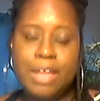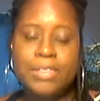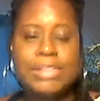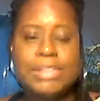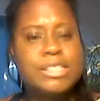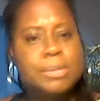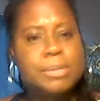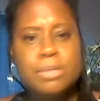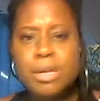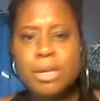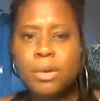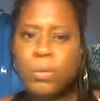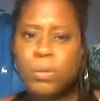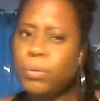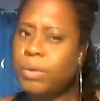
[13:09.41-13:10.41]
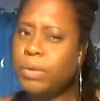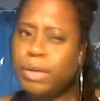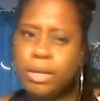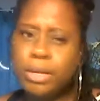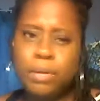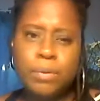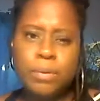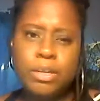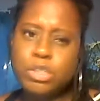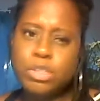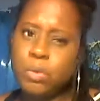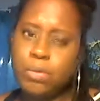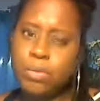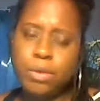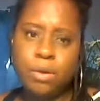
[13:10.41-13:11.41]
This seems like a really, really
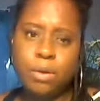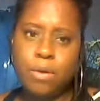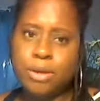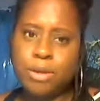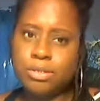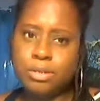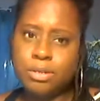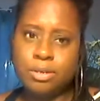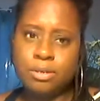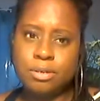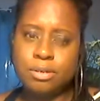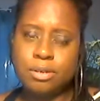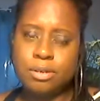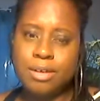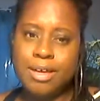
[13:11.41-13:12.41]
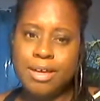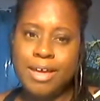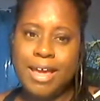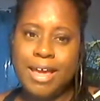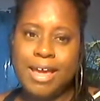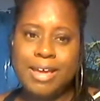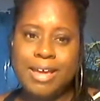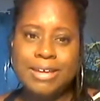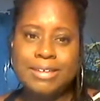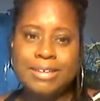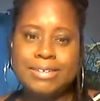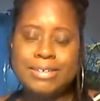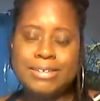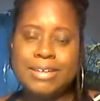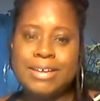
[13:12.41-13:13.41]
trivial question. And